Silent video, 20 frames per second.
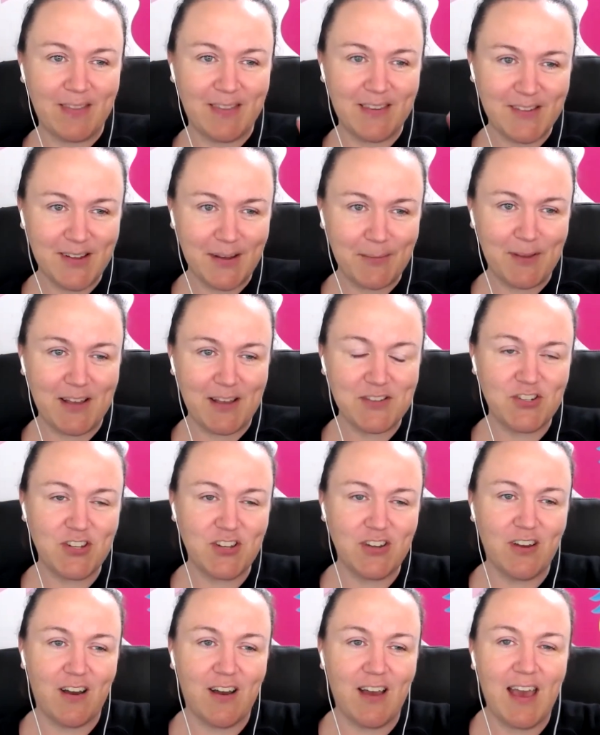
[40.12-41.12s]
this time last
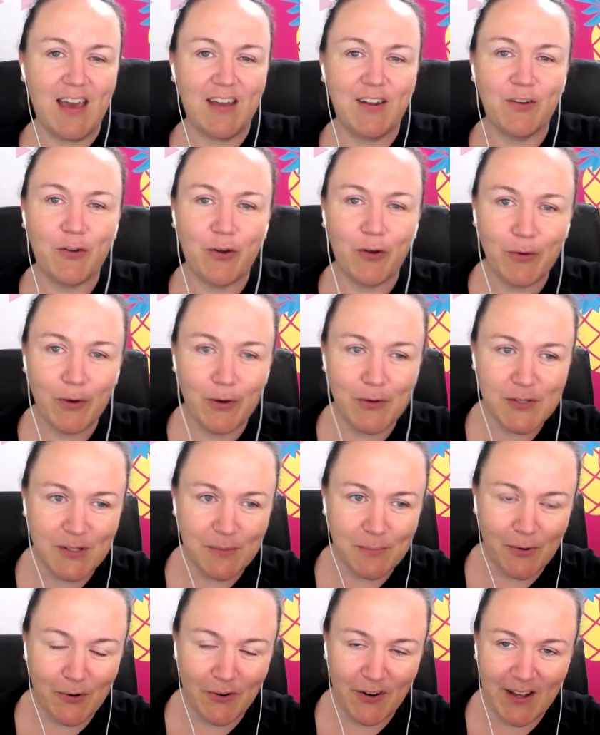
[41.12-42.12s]
year, I had a
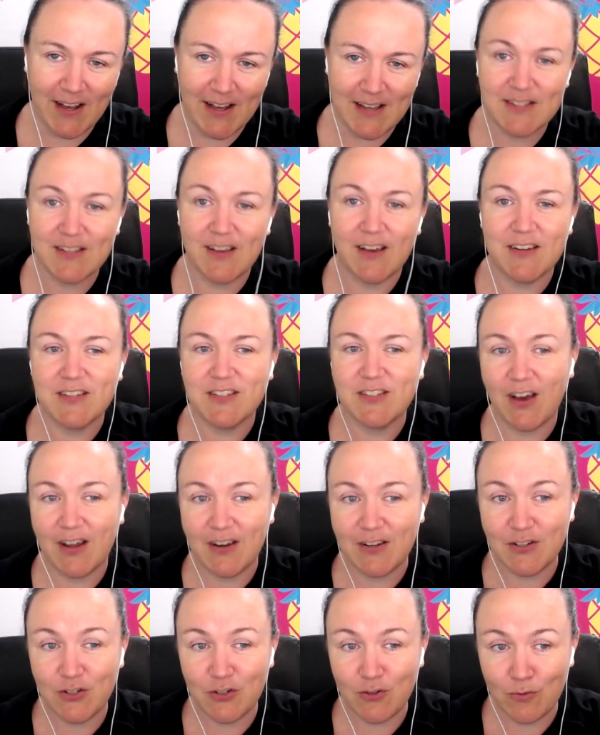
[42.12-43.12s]
co-hosted podcast. I
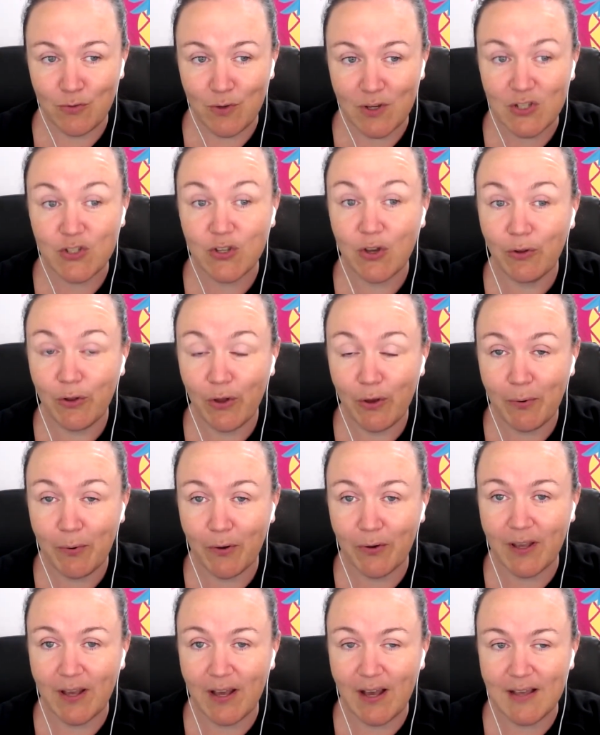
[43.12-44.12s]
decided to do a solo
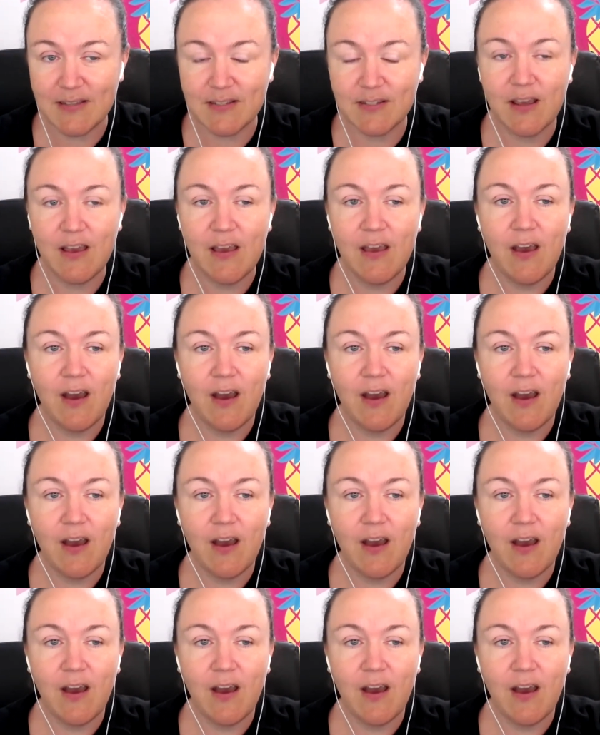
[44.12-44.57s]
podcast.